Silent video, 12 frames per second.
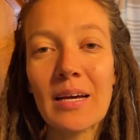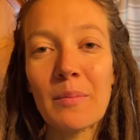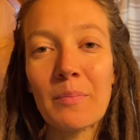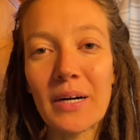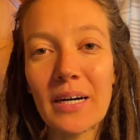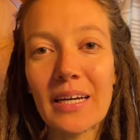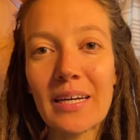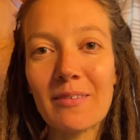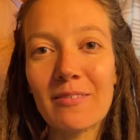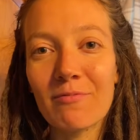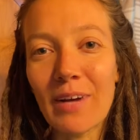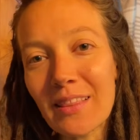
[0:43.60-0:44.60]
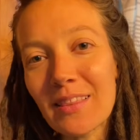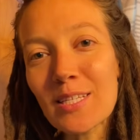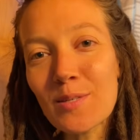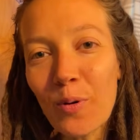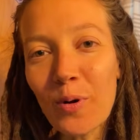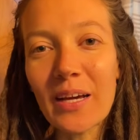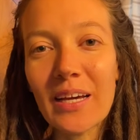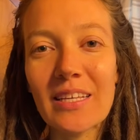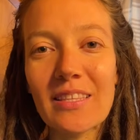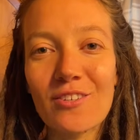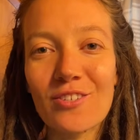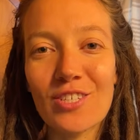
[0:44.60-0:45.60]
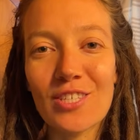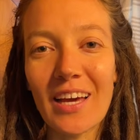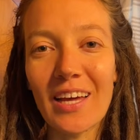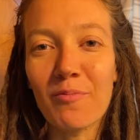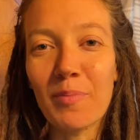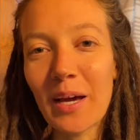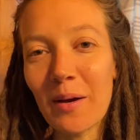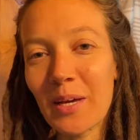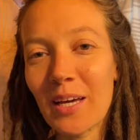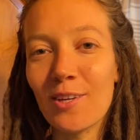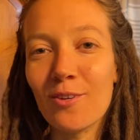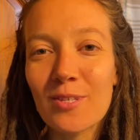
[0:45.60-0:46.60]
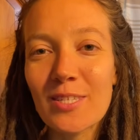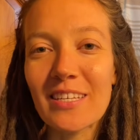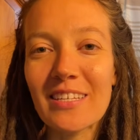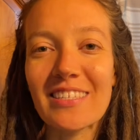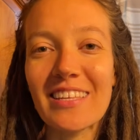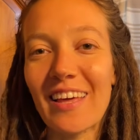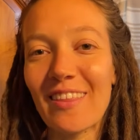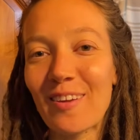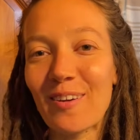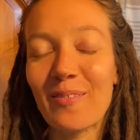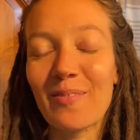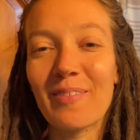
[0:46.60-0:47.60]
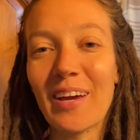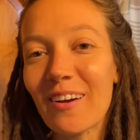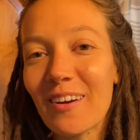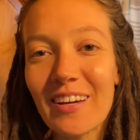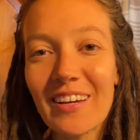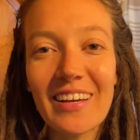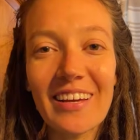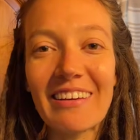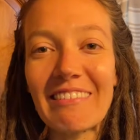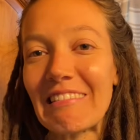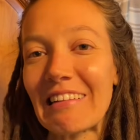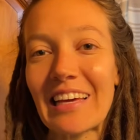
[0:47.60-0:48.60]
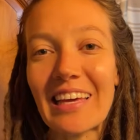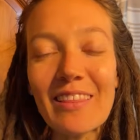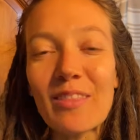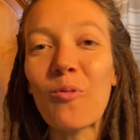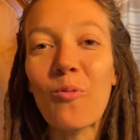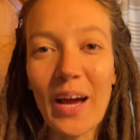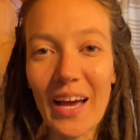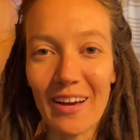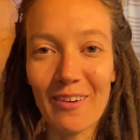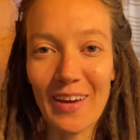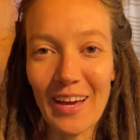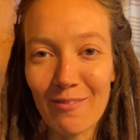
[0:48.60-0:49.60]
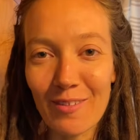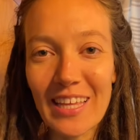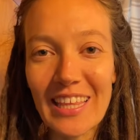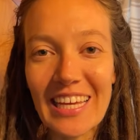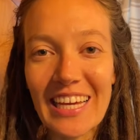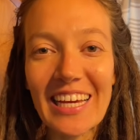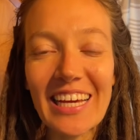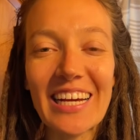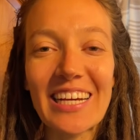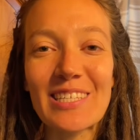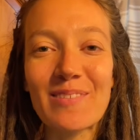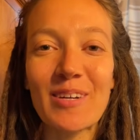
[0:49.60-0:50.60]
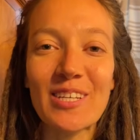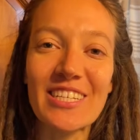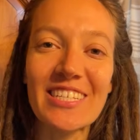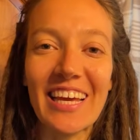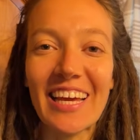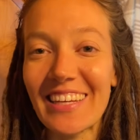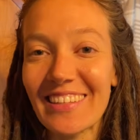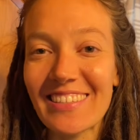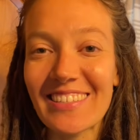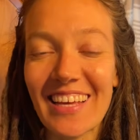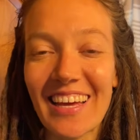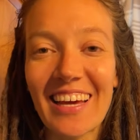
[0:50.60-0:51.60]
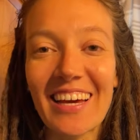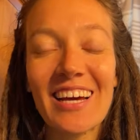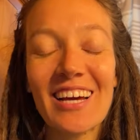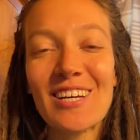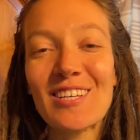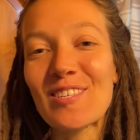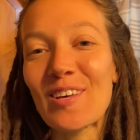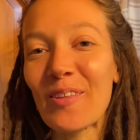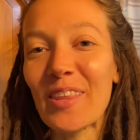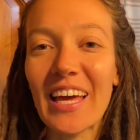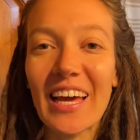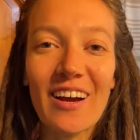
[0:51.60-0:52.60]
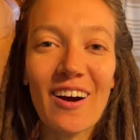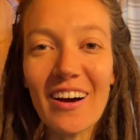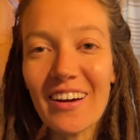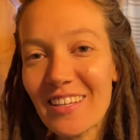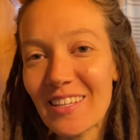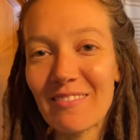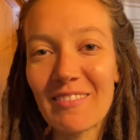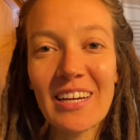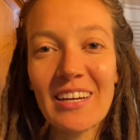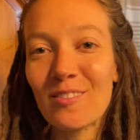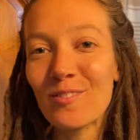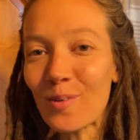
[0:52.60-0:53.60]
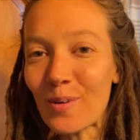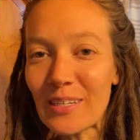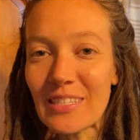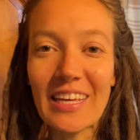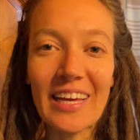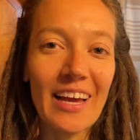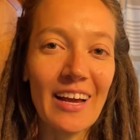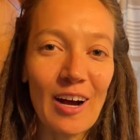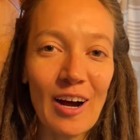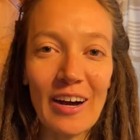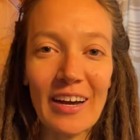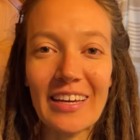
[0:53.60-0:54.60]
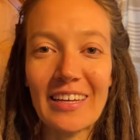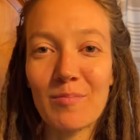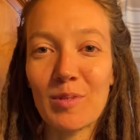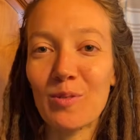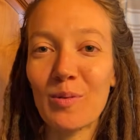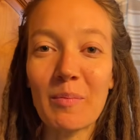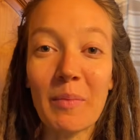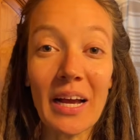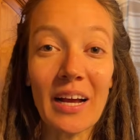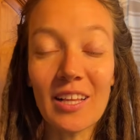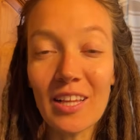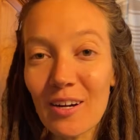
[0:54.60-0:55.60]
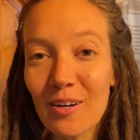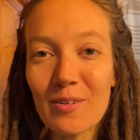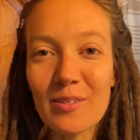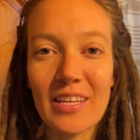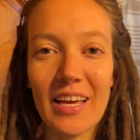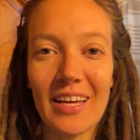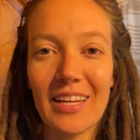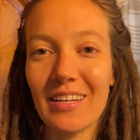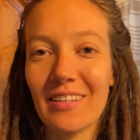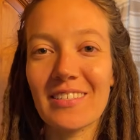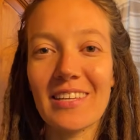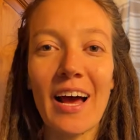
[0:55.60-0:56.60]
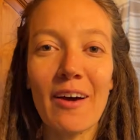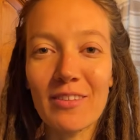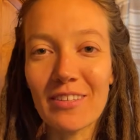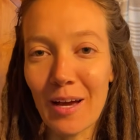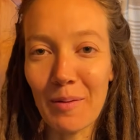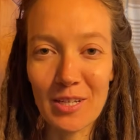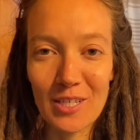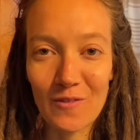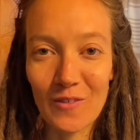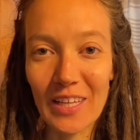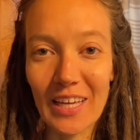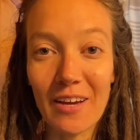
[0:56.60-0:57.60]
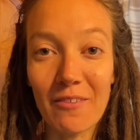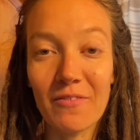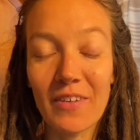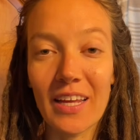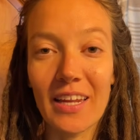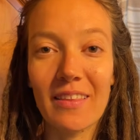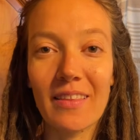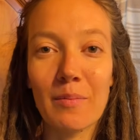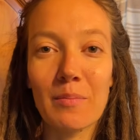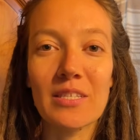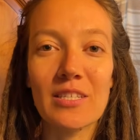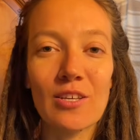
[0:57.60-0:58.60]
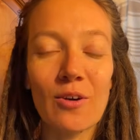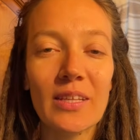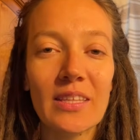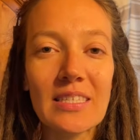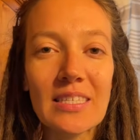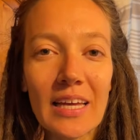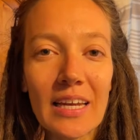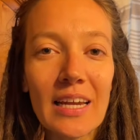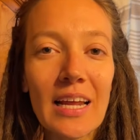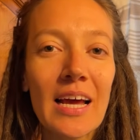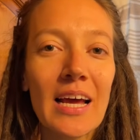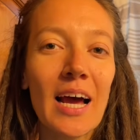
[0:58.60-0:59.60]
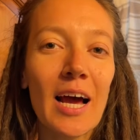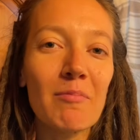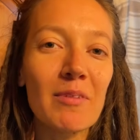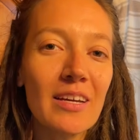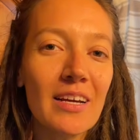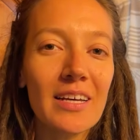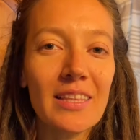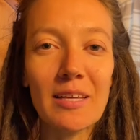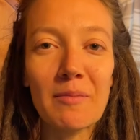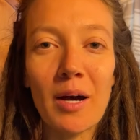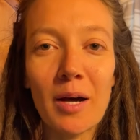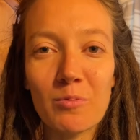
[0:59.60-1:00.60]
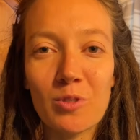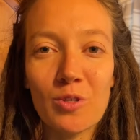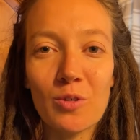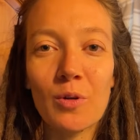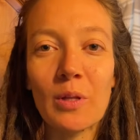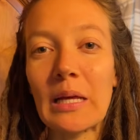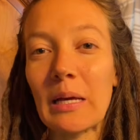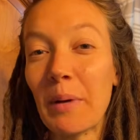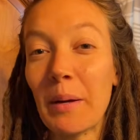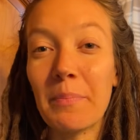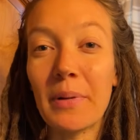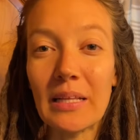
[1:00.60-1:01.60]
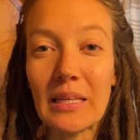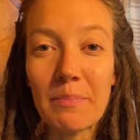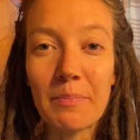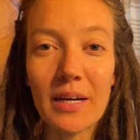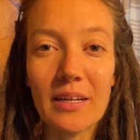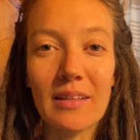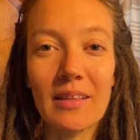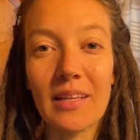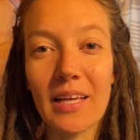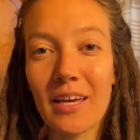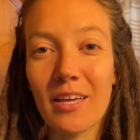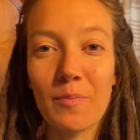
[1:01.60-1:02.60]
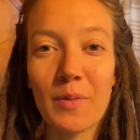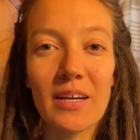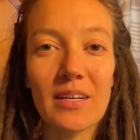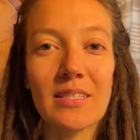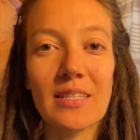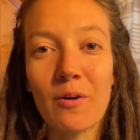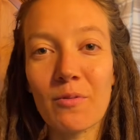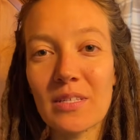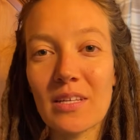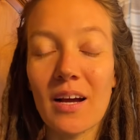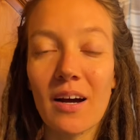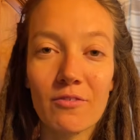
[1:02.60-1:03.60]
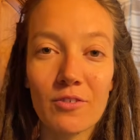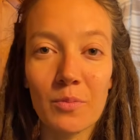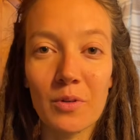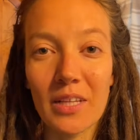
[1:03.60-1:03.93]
But at this point, they're just kind of becoming a nuisance, and they're very in the way of everything, as much as I hate to say it. So they get caught in doors, they get caught in between my clothes, and half the time I just feel like I'm fighting them. And so I decided I'm going to cut them up to my belly button length, because that was a comfortable